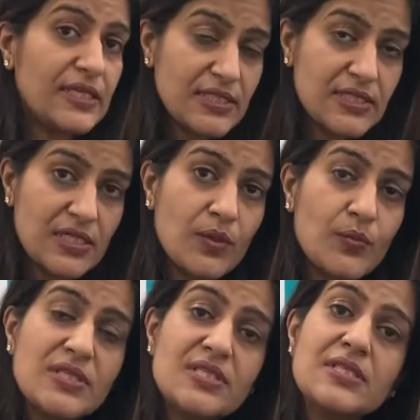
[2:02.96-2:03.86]
in India,
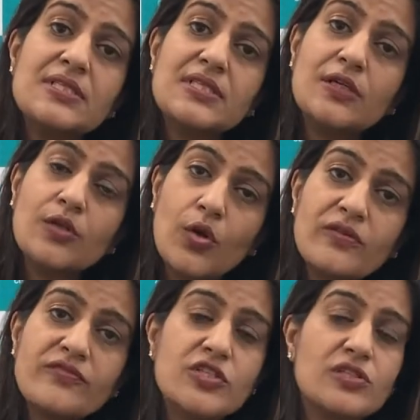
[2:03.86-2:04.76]
we still see a lot
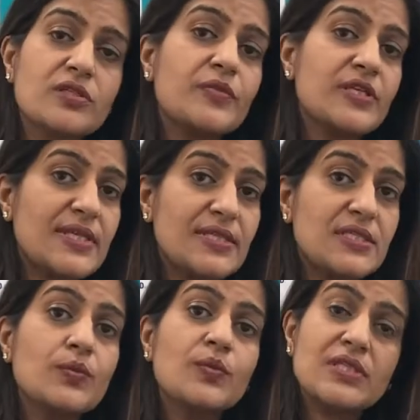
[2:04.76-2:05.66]
of children
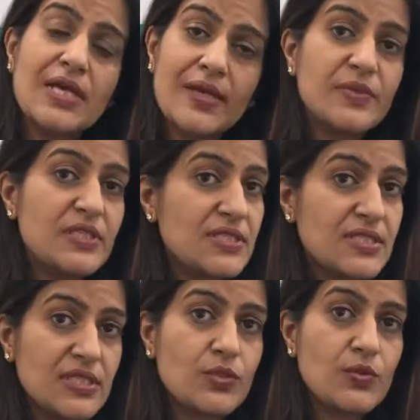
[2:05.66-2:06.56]
presenting with
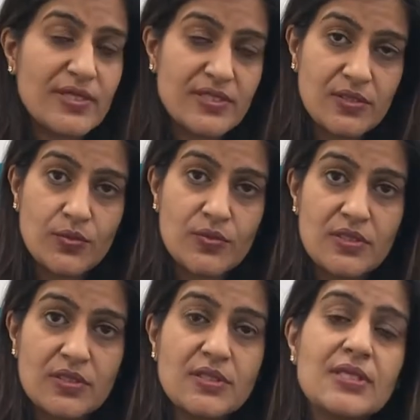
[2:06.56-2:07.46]
diabetes
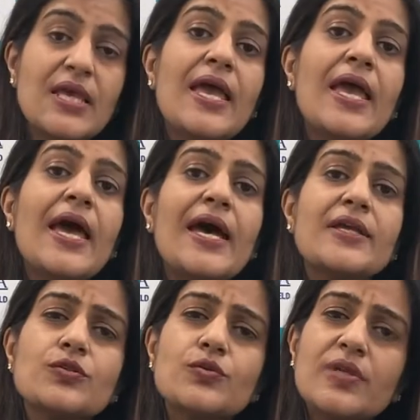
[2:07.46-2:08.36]
ketoacidosis,
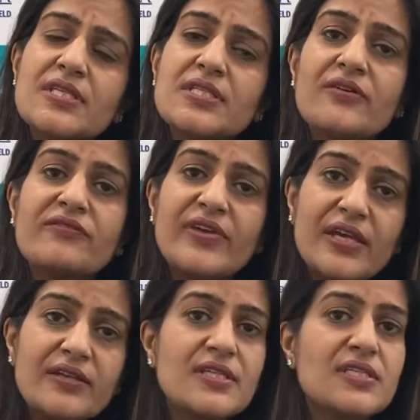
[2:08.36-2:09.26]
and to raise
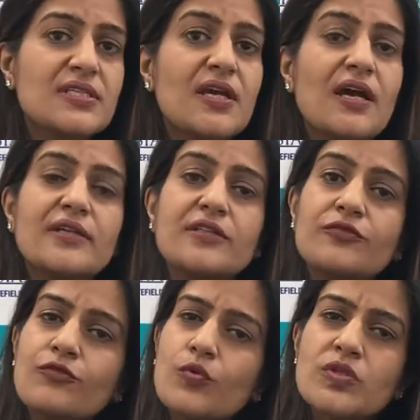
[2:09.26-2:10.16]
awareness regarding
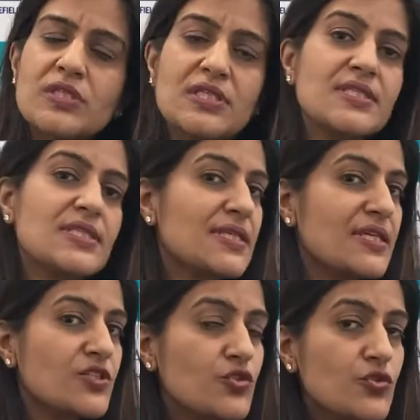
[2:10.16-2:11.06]
the 4 T's is
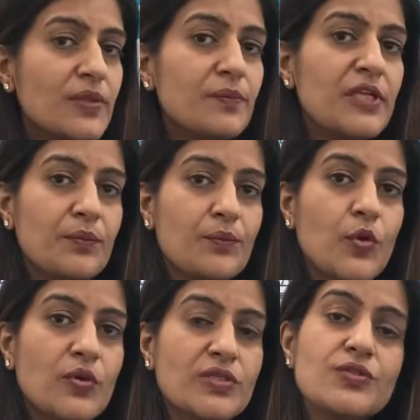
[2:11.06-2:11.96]
extremely
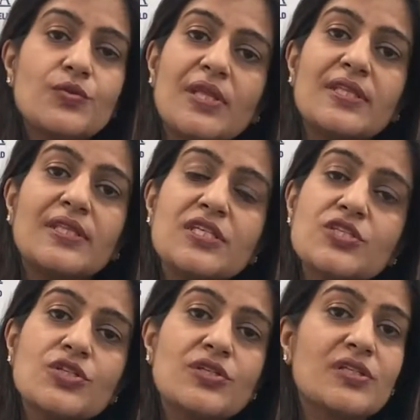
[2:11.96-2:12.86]
important so that
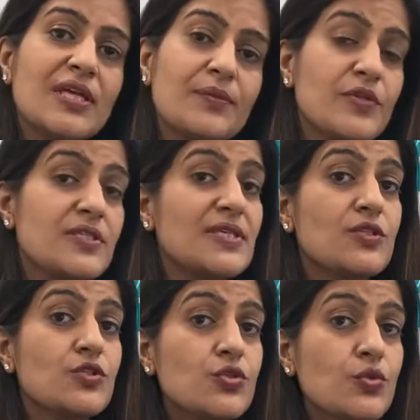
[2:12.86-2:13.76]
these children can
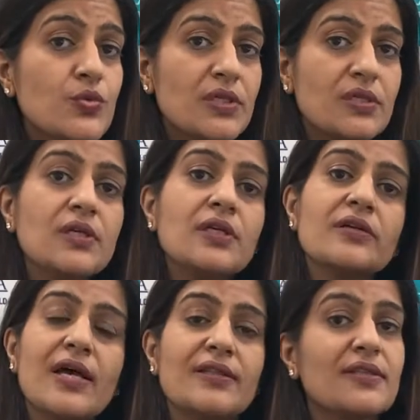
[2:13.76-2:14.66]
present sooner
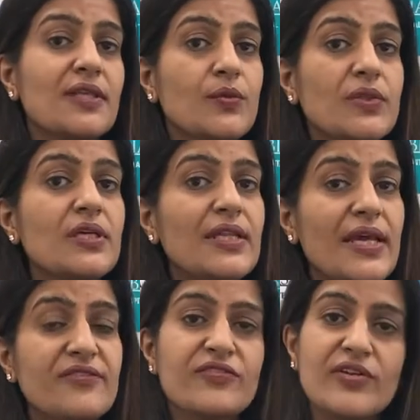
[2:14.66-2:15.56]
rather than with a
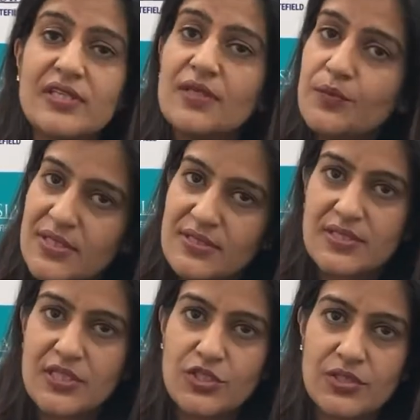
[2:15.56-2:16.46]
life-threatening
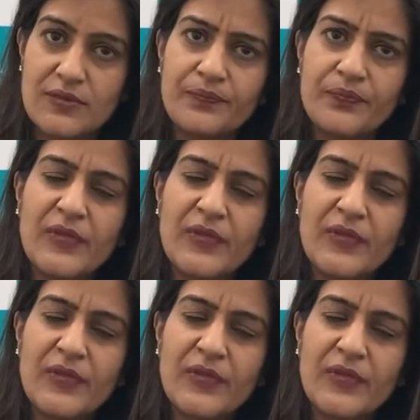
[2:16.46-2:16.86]
presentation.